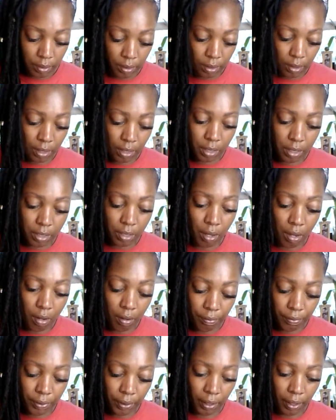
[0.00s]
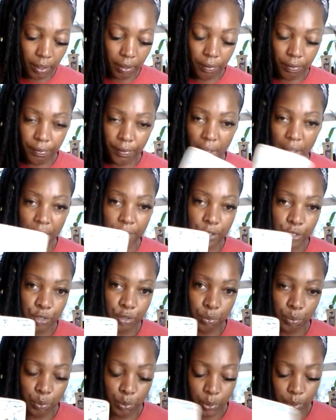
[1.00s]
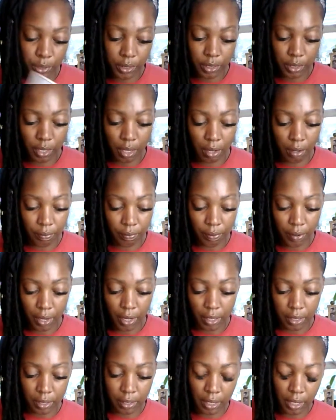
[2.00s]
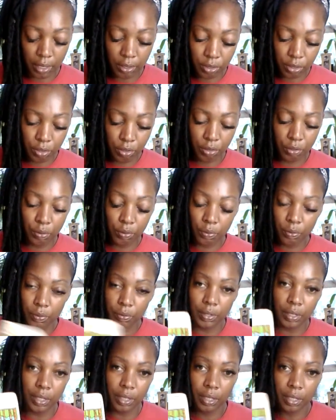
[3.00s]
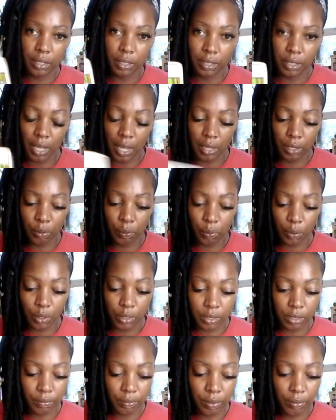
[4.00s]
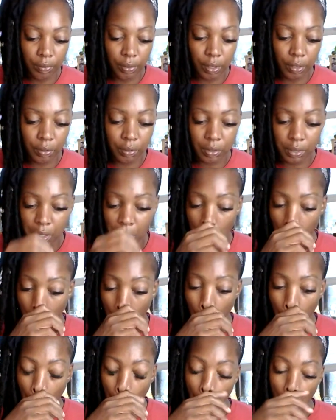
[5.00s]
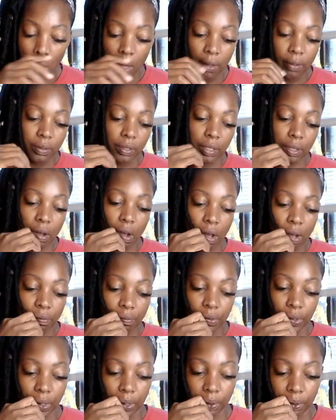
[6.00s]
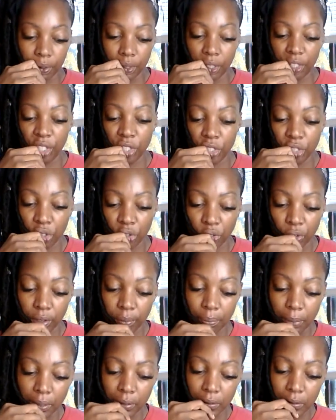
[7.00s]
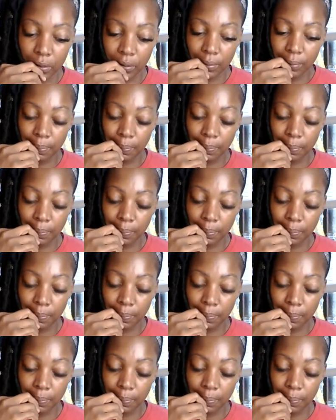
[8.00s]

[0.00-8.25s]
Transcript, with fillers: this conflict. Five of Swords upright next to the Nine of Wands in reverse. The conflict, the disagreements.